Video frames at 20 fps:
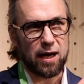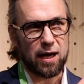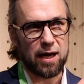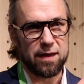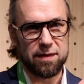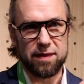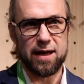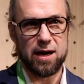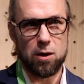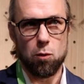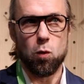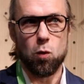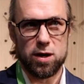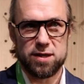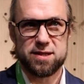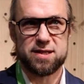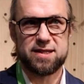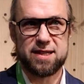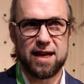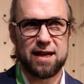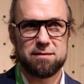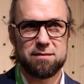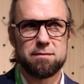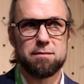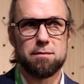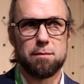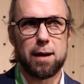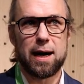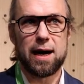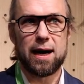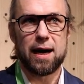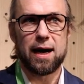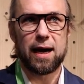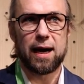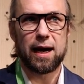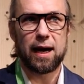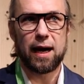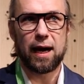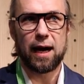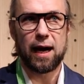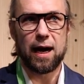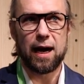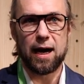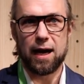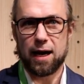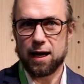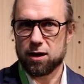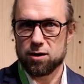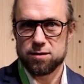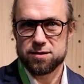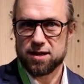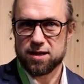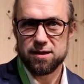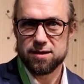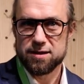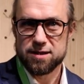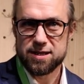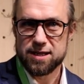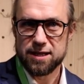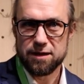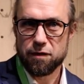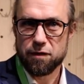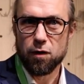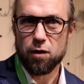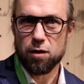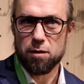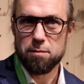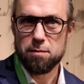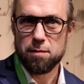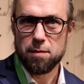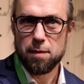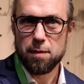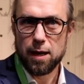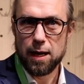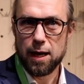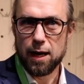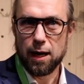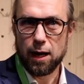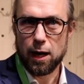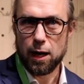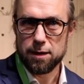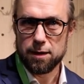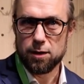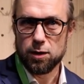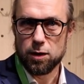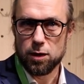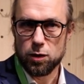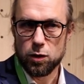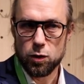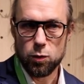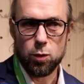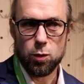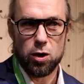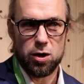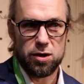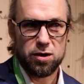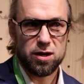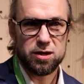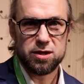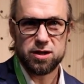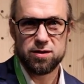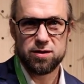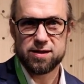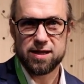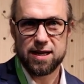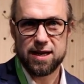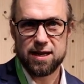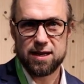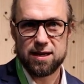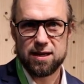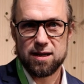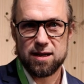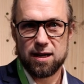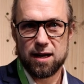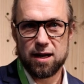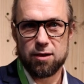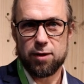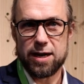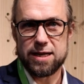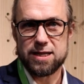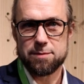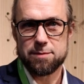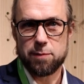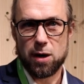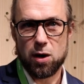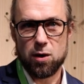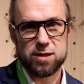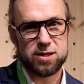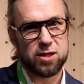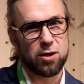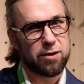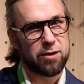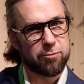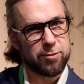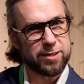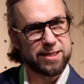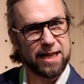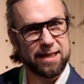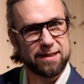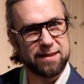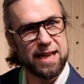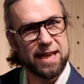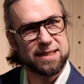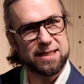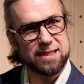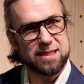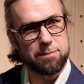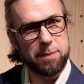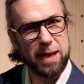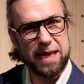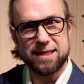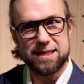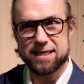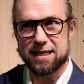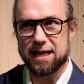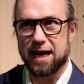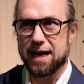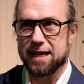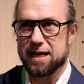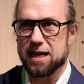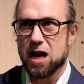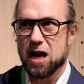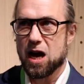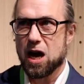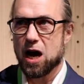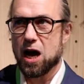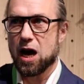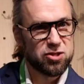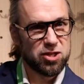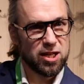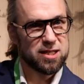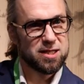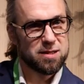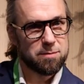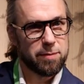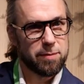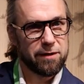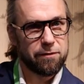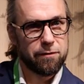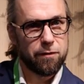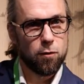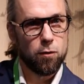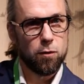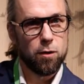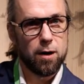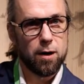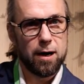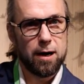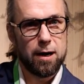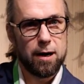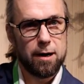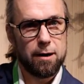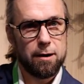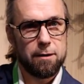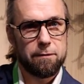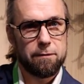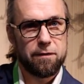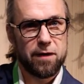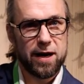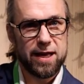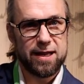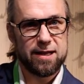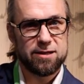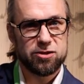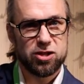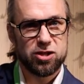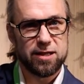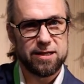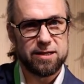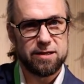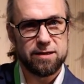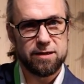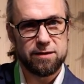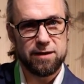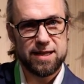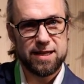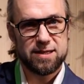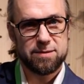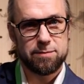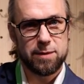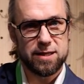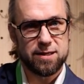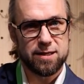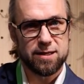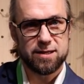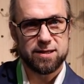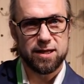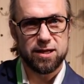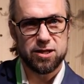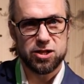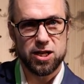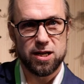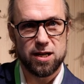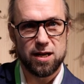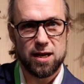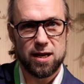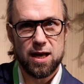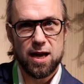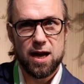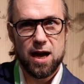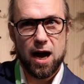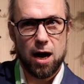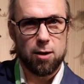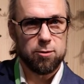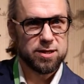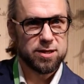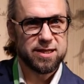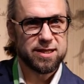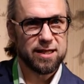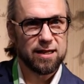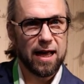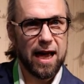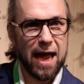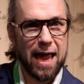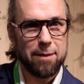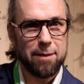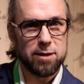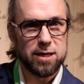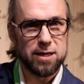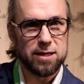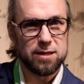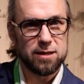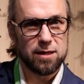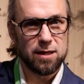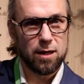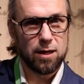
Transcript: and that was done by a consultancy firm who were not using RatedPower. So if we take that as a baseline, just before a financial investment decision, I was still able,